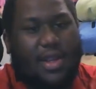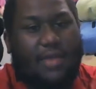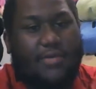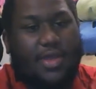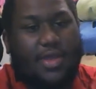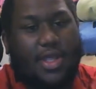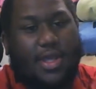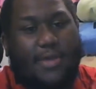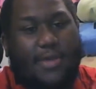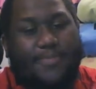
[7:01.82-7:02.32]

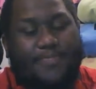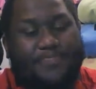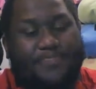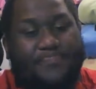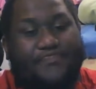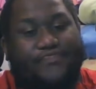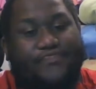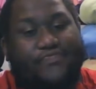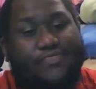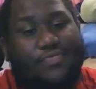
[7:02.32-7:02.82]
everything,
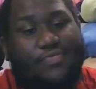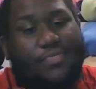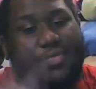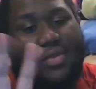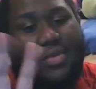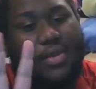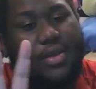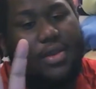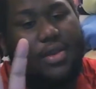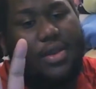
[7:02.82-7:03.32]

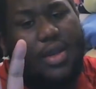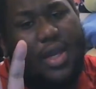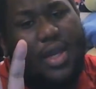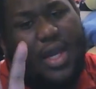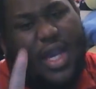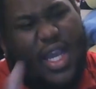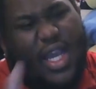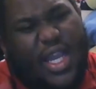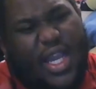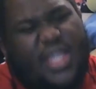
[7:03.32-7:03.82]

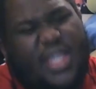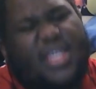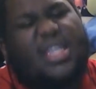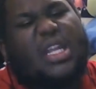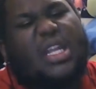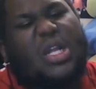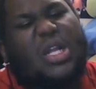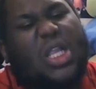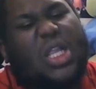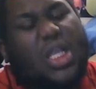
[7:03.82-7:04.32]
it
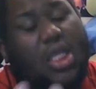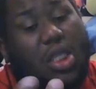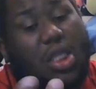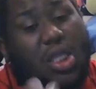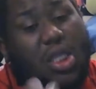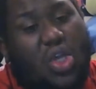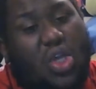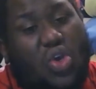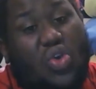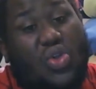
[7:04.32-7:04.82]
still
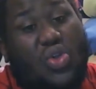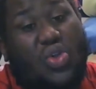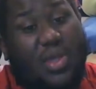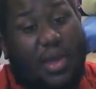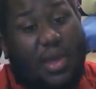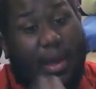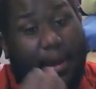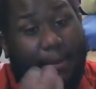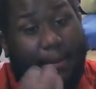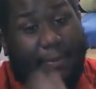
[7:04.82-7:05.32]
looks
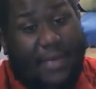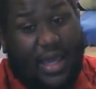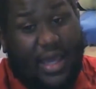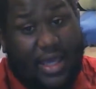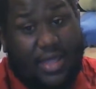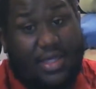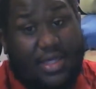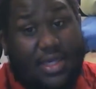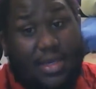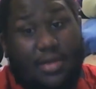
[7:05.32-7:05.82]

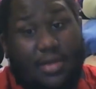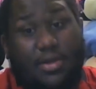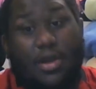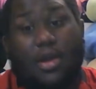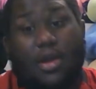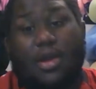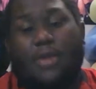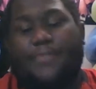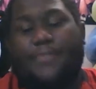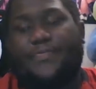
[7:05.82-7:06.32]
amazing.
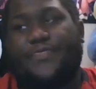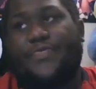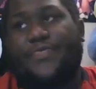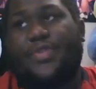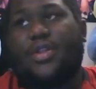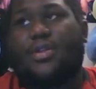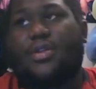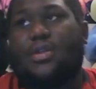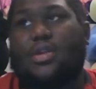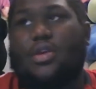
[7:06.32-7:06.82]

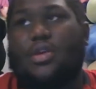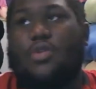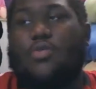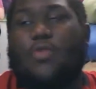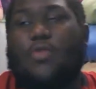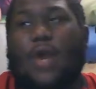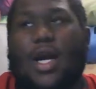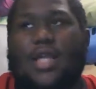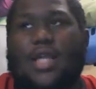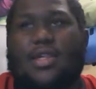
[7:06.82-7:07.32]
You
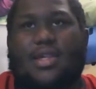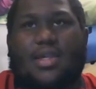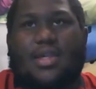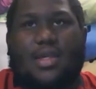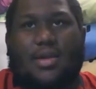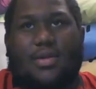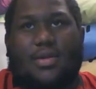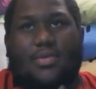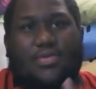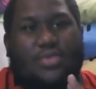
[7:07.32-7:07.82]

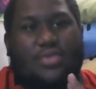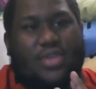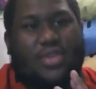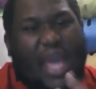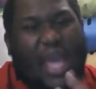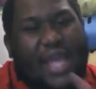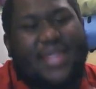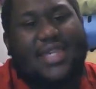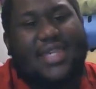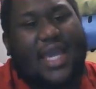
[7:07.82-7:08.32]
watch
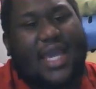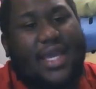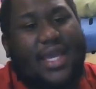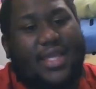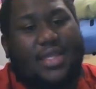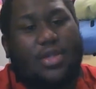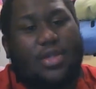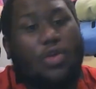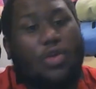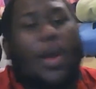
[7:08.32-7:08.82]
10
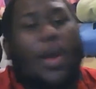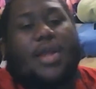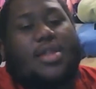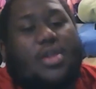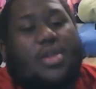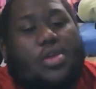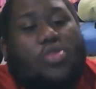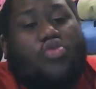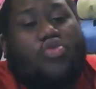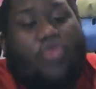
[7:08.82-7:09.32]
seconds. You watch
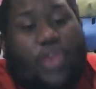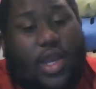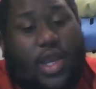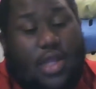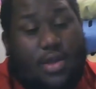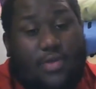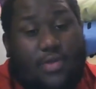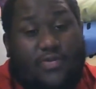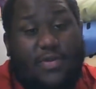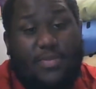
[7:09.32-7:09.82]
this
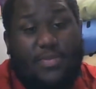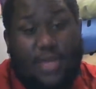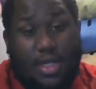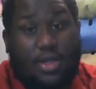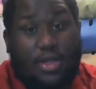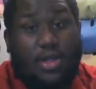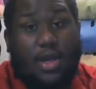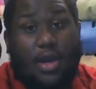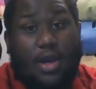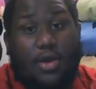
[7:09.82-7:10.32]
trailer from
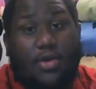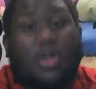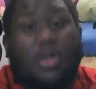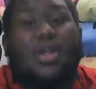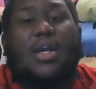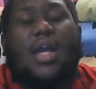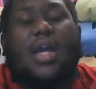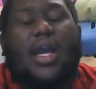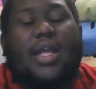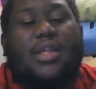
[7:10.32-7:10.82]
this show,
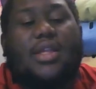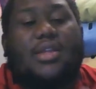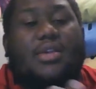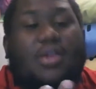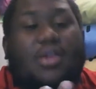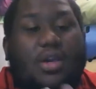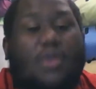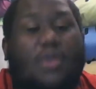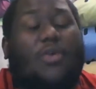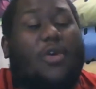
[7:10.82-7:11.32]
and
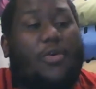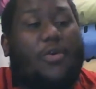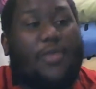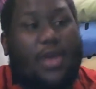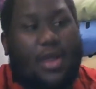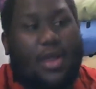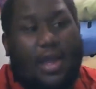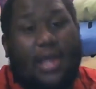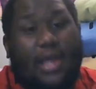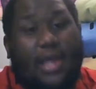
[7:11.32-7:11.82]
you will
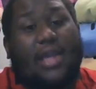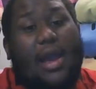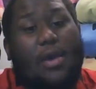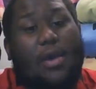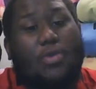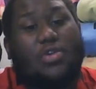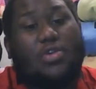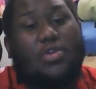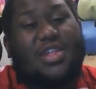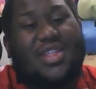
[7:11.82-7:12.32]
realize
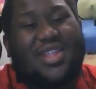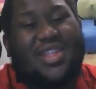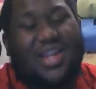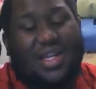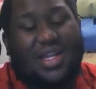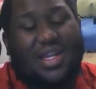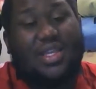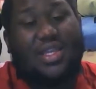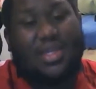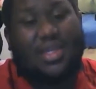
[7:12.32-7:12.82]
how
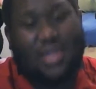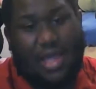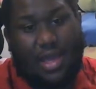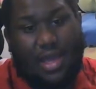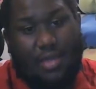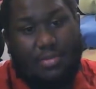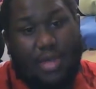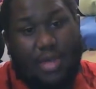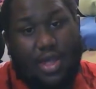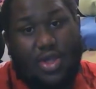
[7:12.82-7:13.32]
stunning this
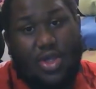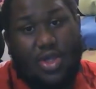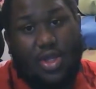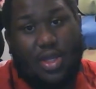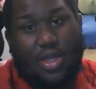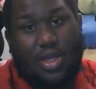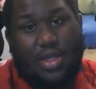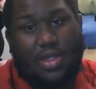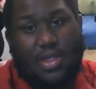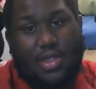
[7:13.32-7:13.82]
animation
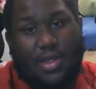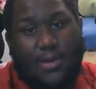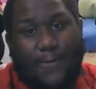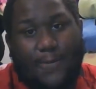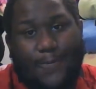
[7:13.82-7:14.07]
is.